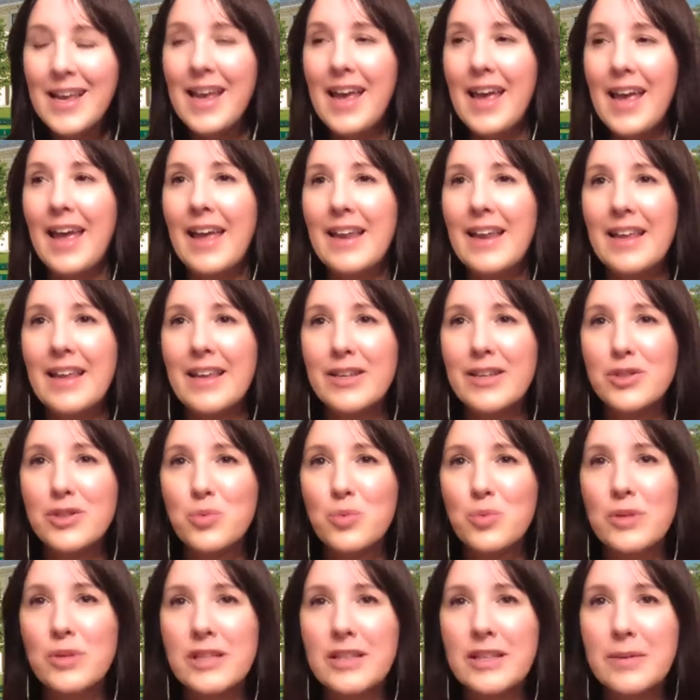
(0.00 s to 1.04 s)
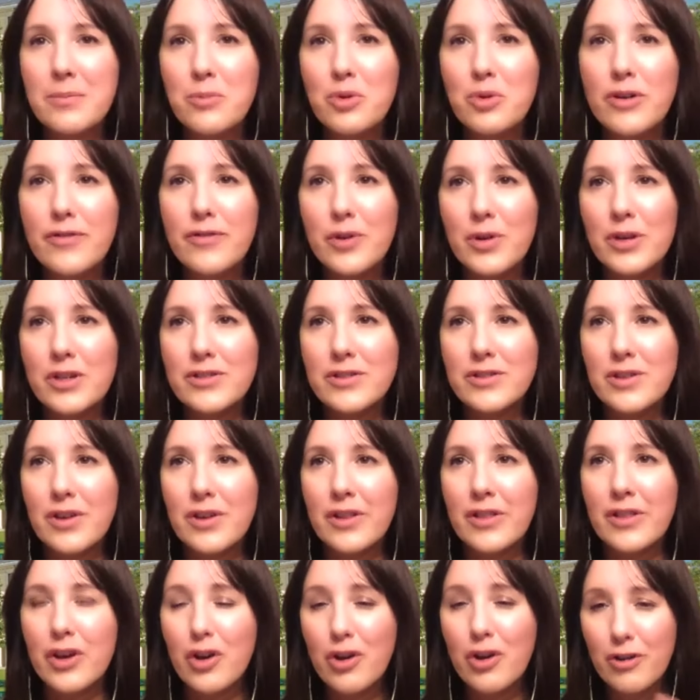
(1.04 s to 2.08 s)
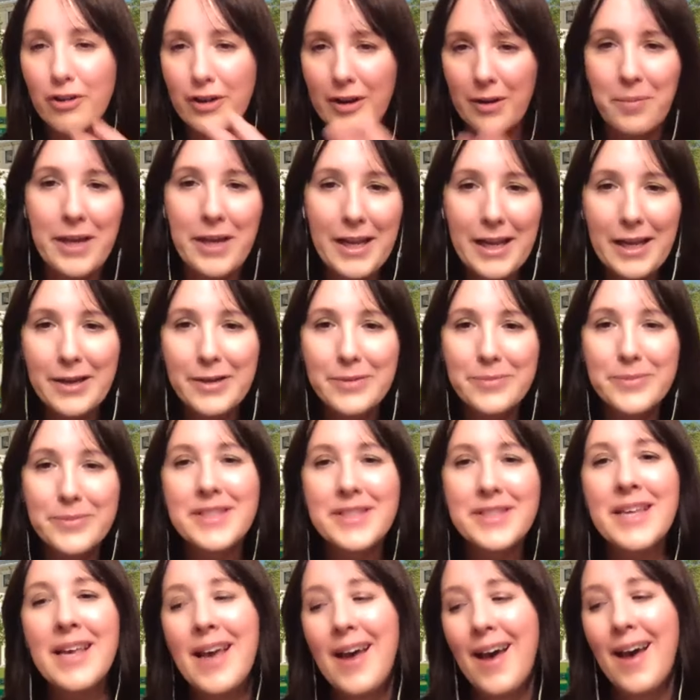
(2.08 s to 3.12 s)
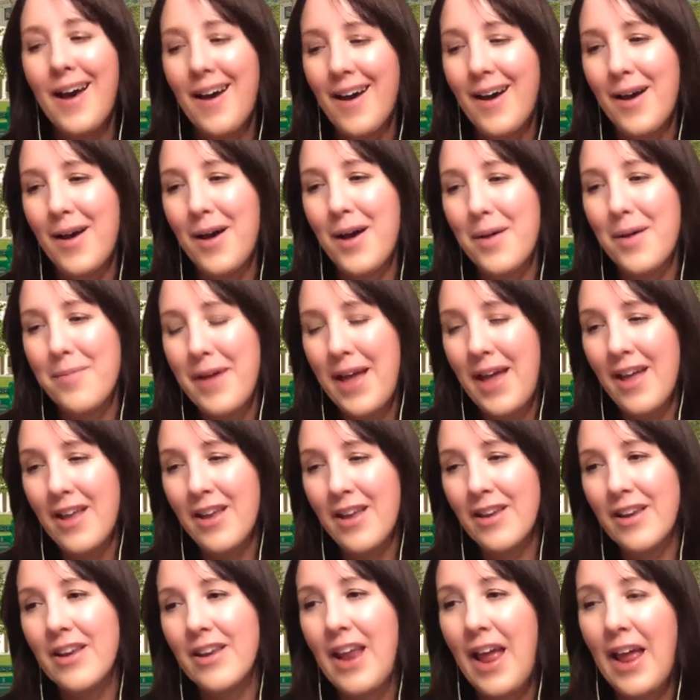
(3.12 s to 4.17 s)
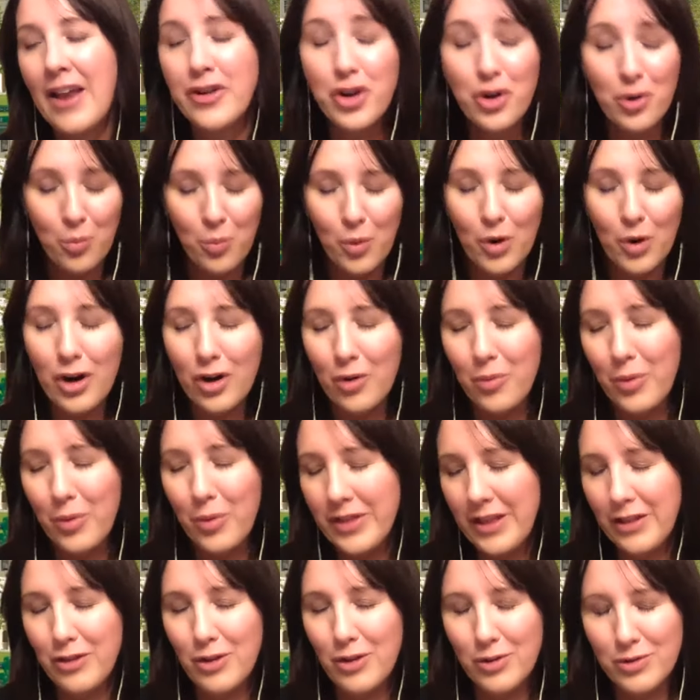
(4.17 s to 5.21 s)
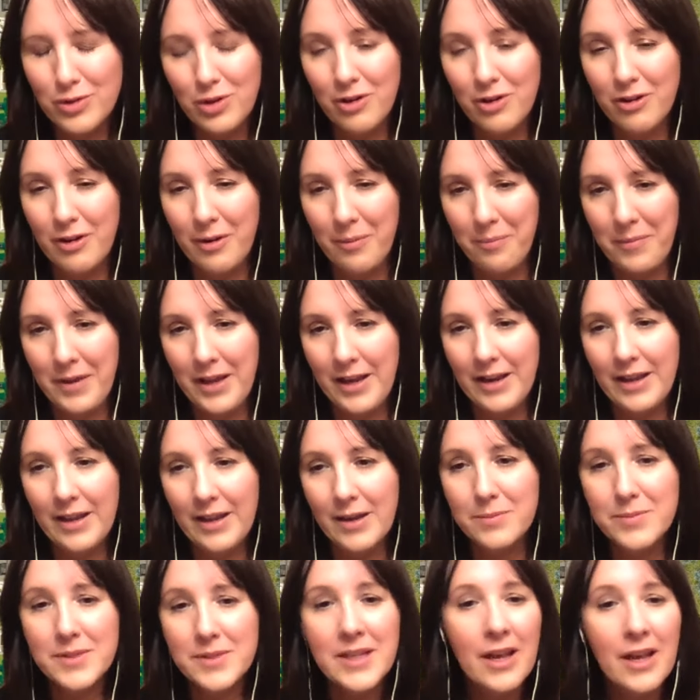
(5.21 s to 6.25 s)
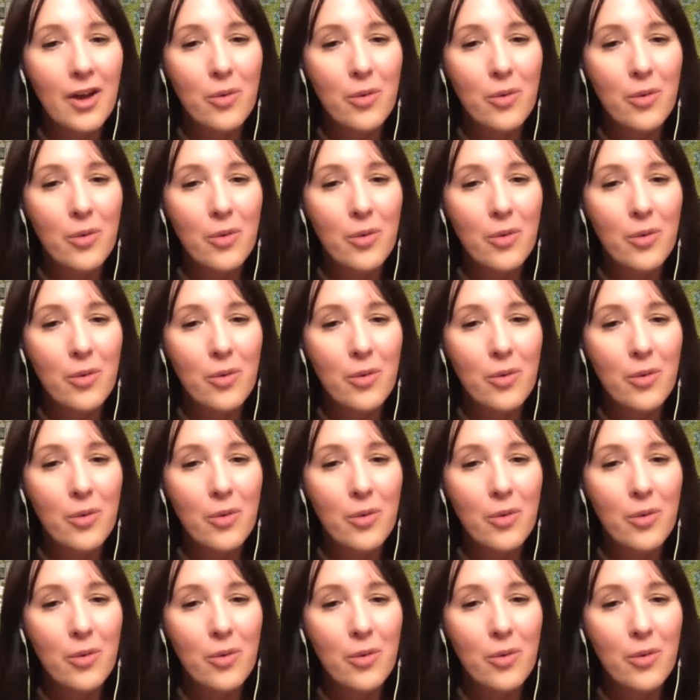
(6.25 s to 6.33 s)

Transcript: it is really more focused on the current mediums um, and, and your work within those current mediums.